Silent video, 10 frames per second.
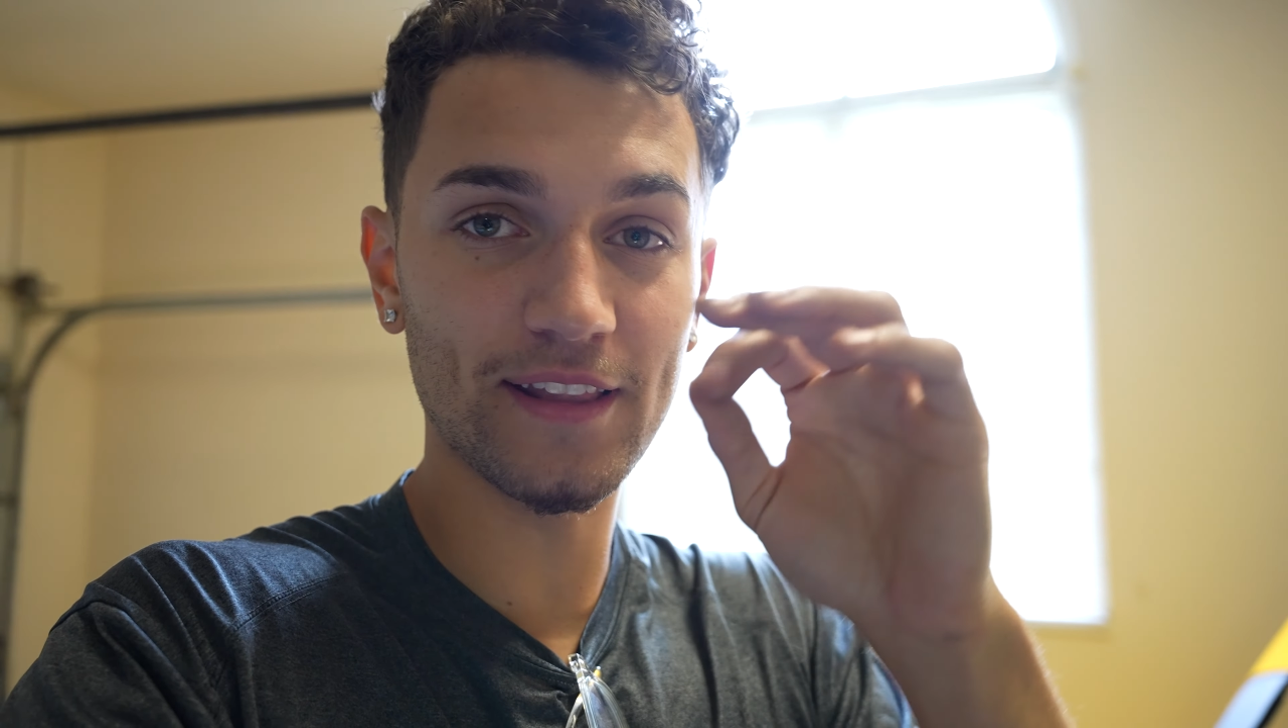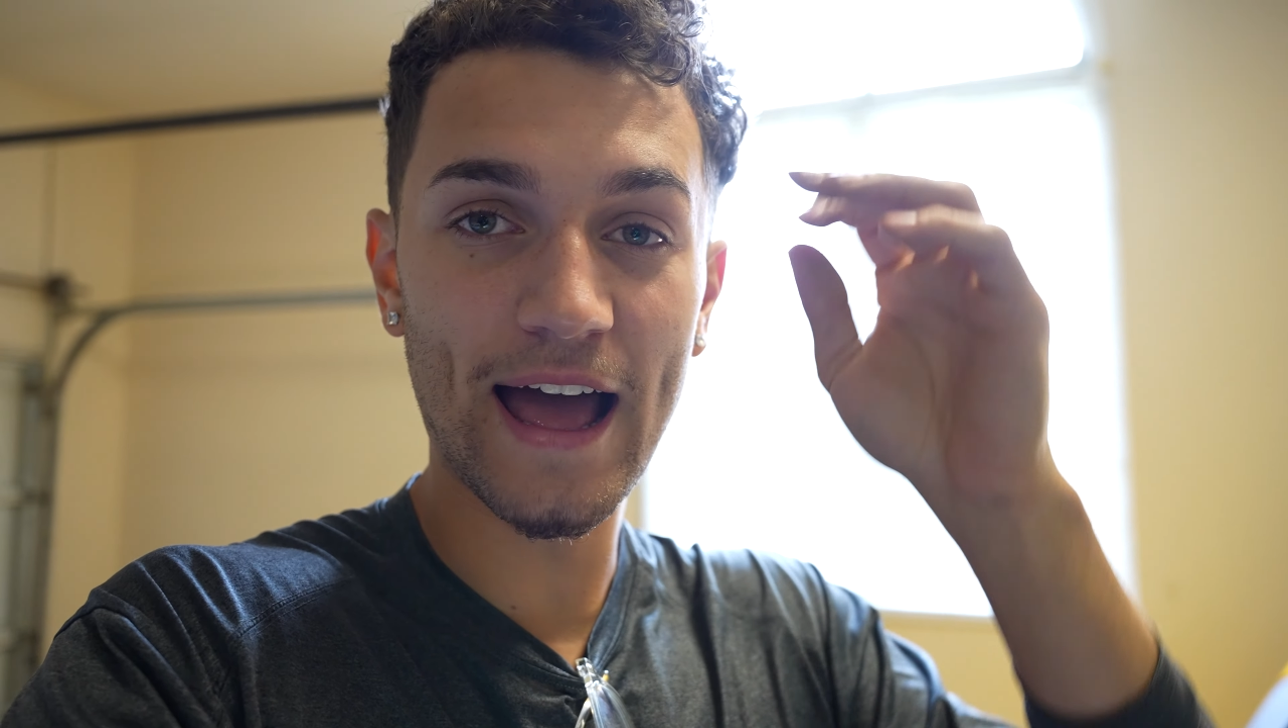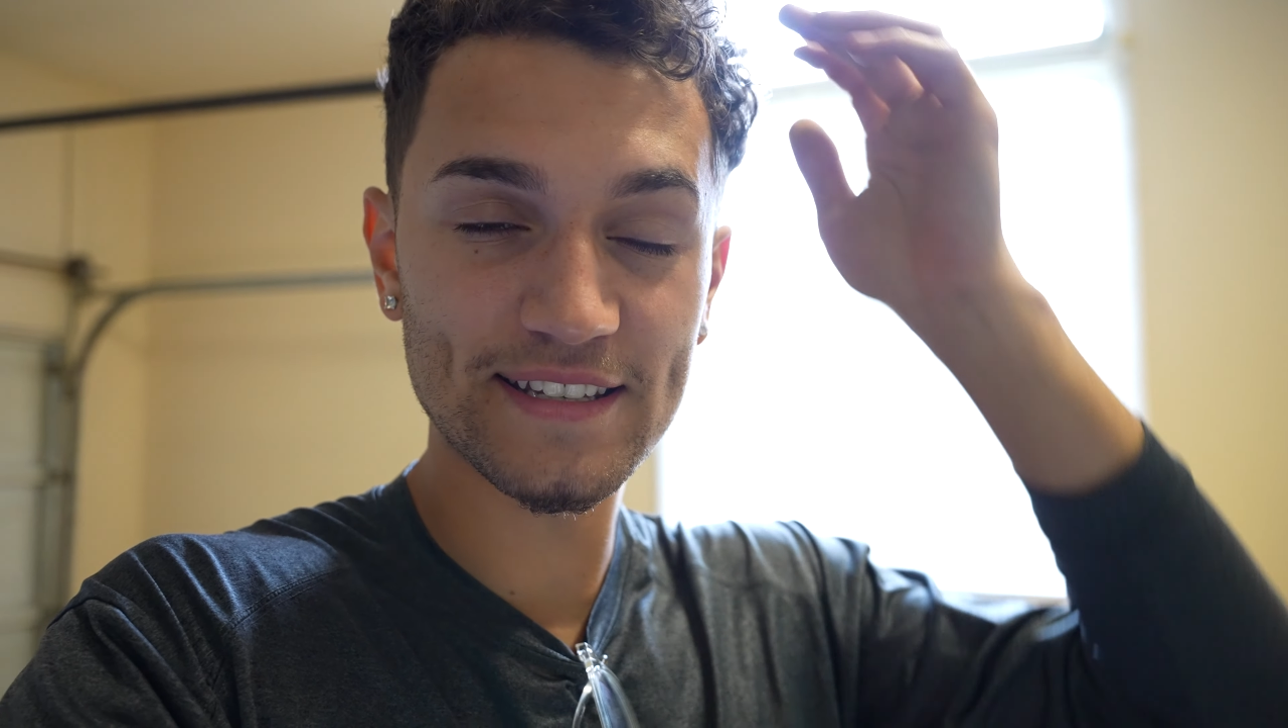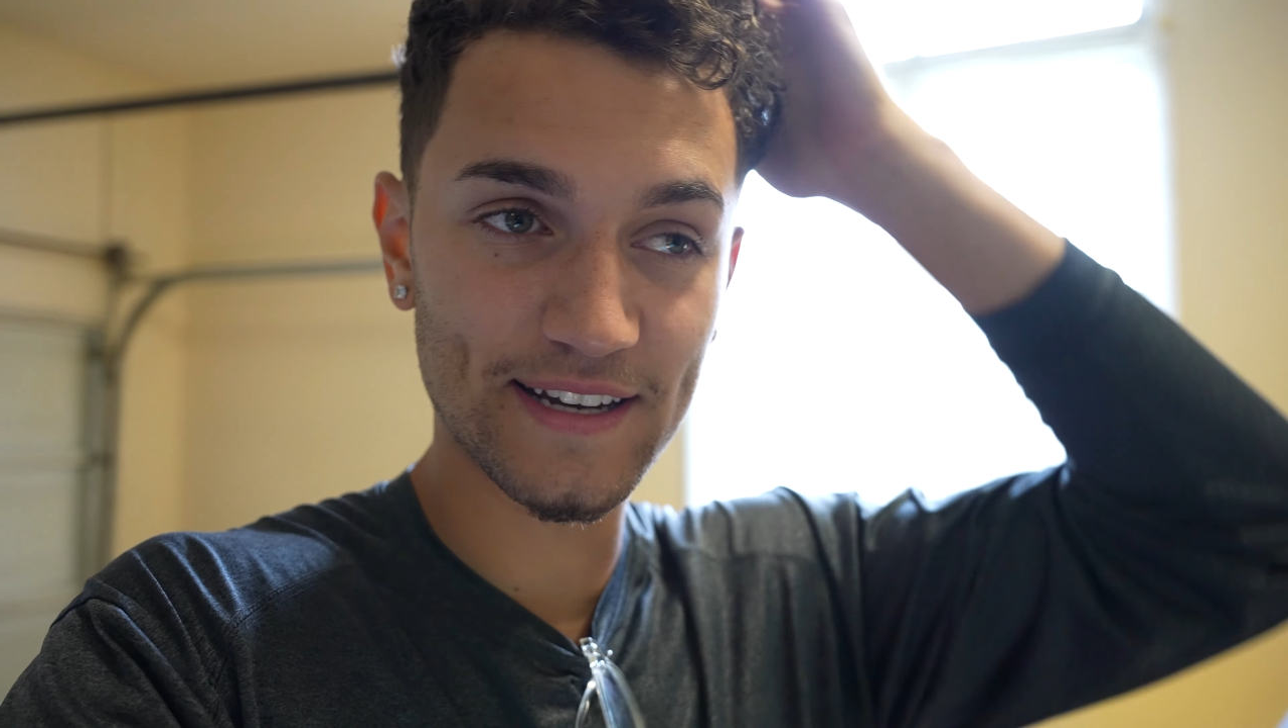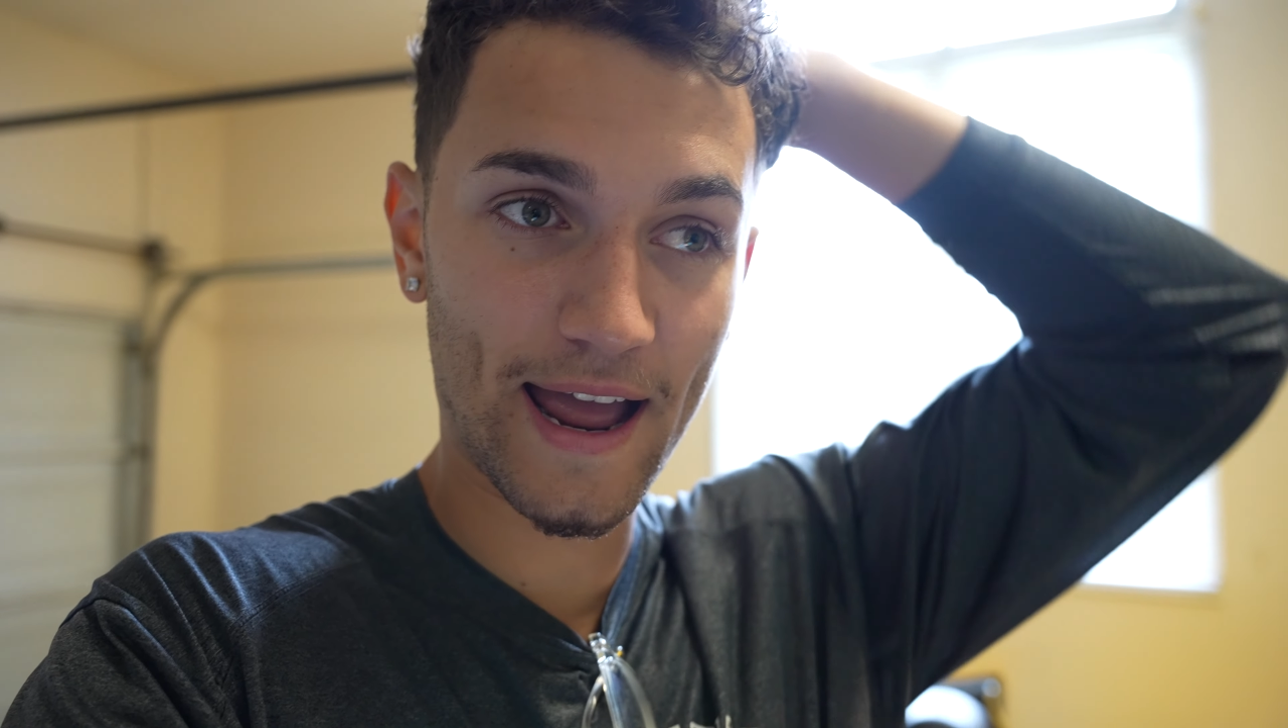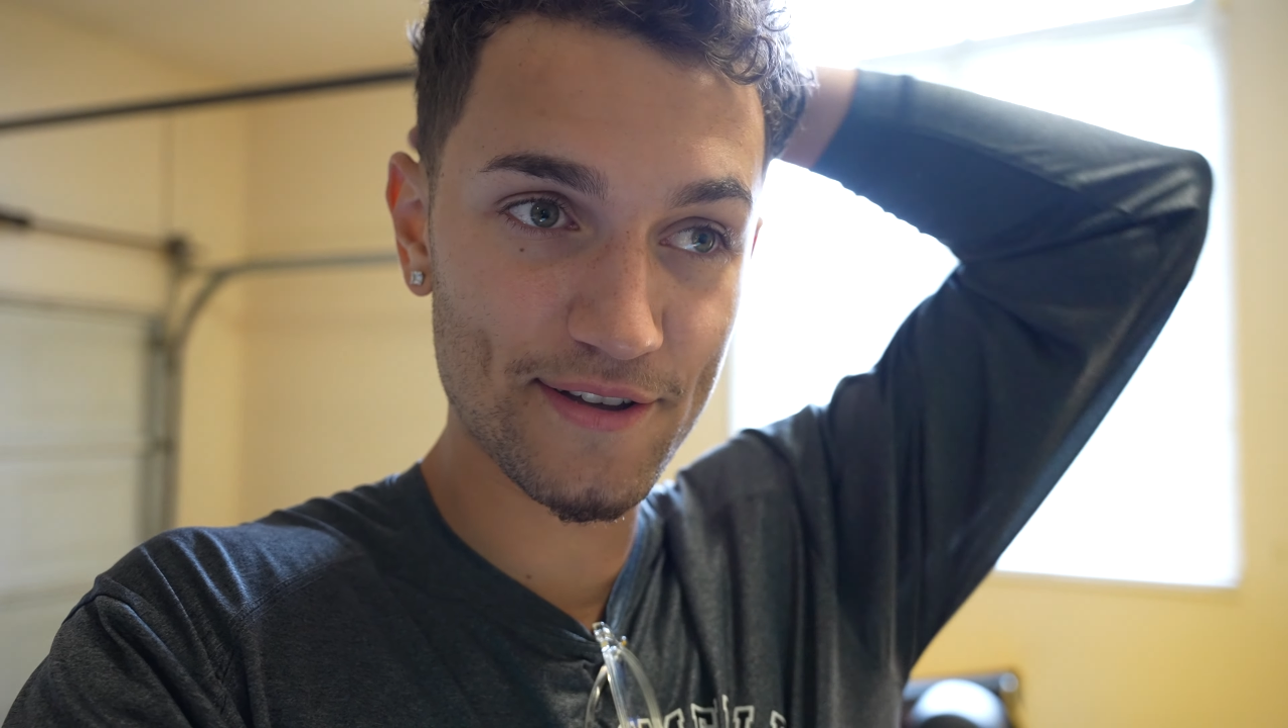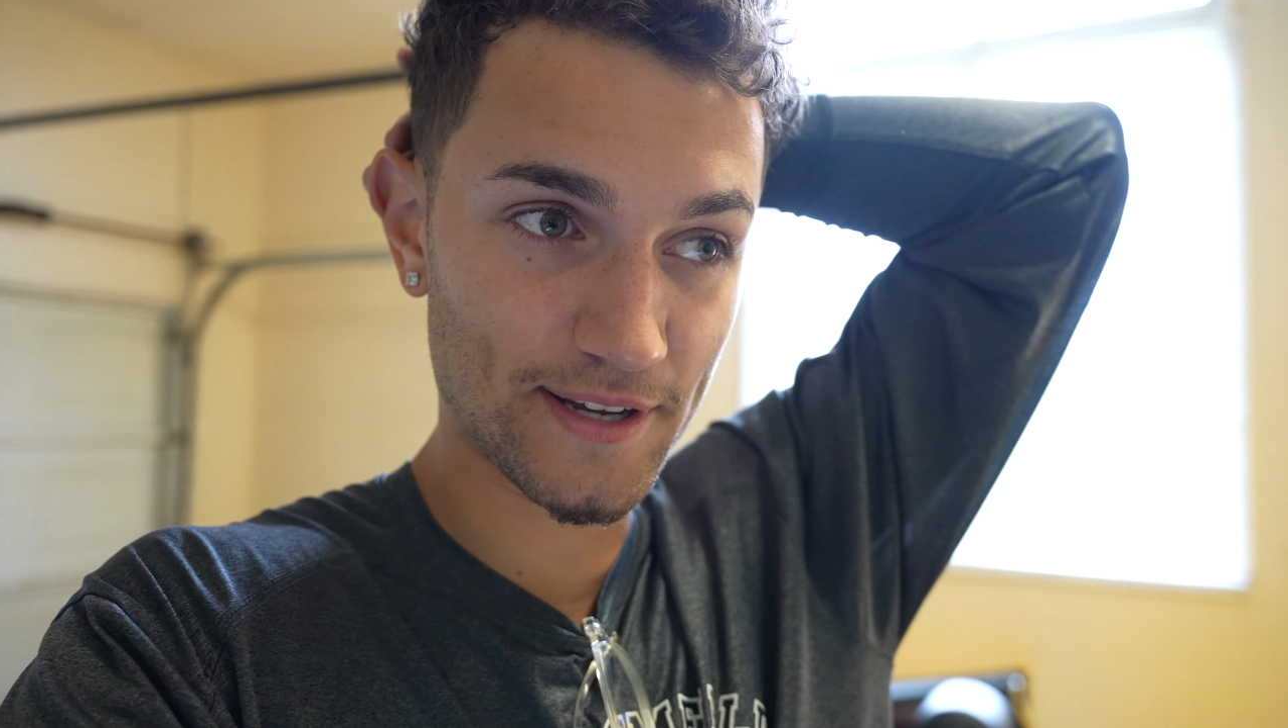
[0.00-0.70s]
last night I was